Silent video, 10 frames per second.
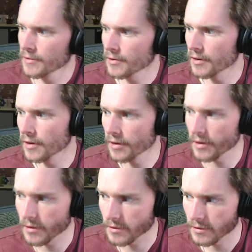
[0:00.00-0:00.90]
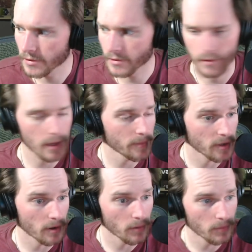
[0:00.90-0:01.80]
let me
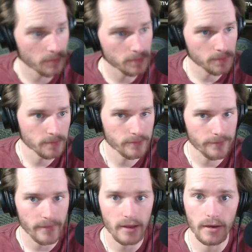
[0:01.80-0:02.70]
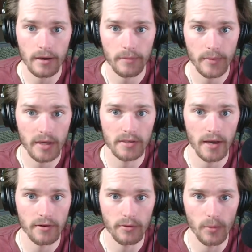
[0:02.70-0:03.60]
know, because I
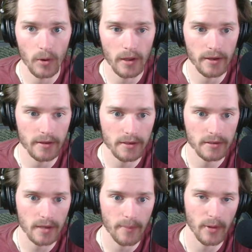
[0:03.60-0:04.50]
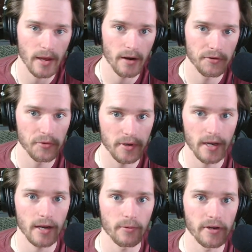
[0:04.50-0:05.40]
can do more like this. I plan on doing it
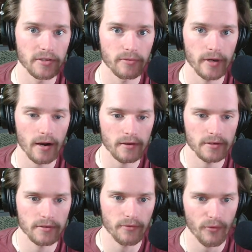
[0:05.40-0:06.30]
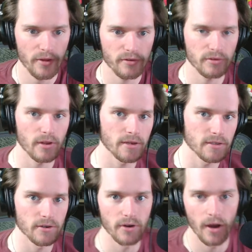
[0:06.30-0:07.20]
anyways, regardless of whether you liked
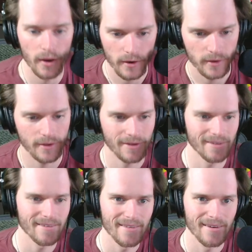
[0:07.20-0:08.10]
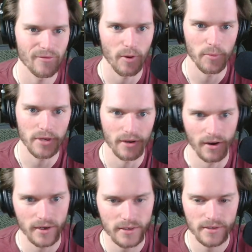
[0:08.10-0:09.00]
it or not, if I'm being
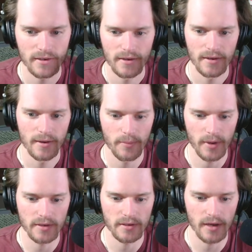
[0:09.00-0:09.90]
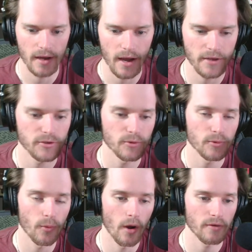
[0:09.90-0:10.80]
honest. But I do
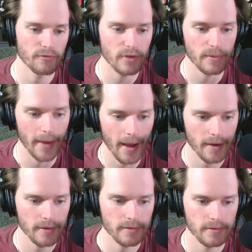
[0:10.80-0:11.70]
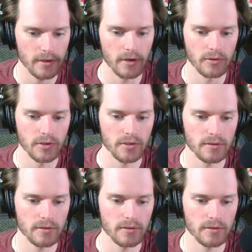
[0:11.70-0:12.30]
want feedback, just